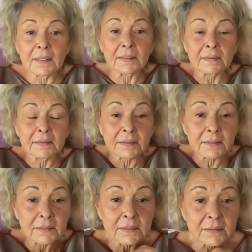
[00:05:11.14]
Uh,
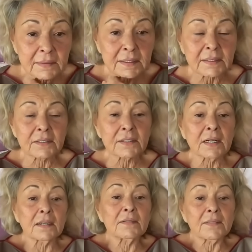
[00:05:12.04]
there there
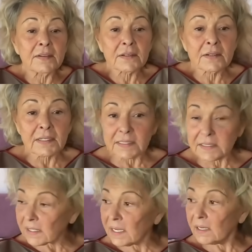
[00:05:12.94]
there
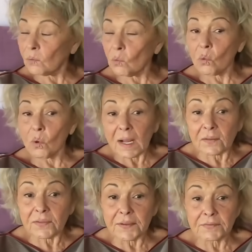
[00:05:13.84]
is a
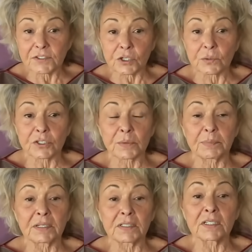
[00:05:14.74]
wealth of Jewish
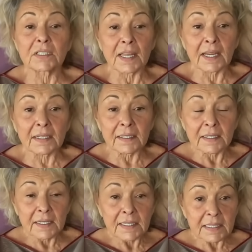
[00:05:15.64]
opinion that
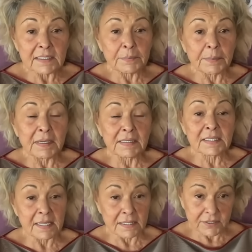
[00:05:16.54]
is being
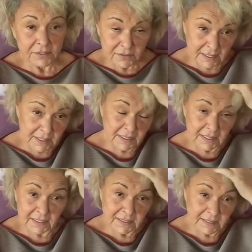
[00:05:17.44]
censored
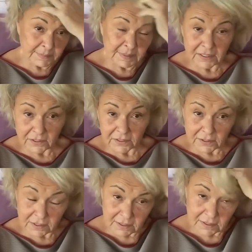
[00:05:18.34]
and needs to be
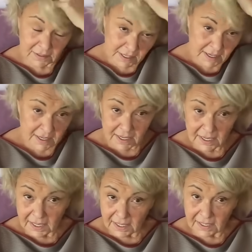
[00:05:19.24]
heard
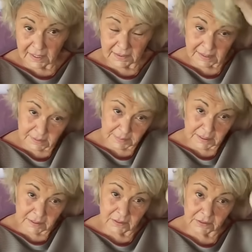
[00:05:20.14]
mm-hmm. and needs to
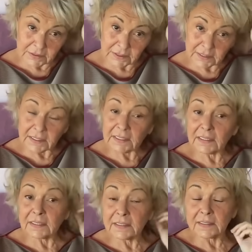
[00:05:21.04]
be included
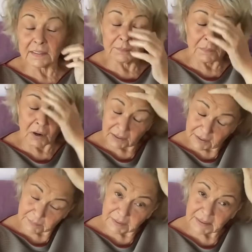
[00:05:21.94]
in the
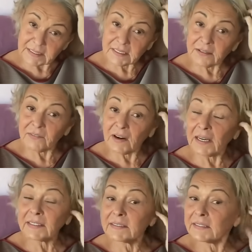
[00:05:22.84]
marketplace of
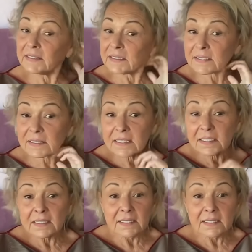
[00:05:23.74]
ideas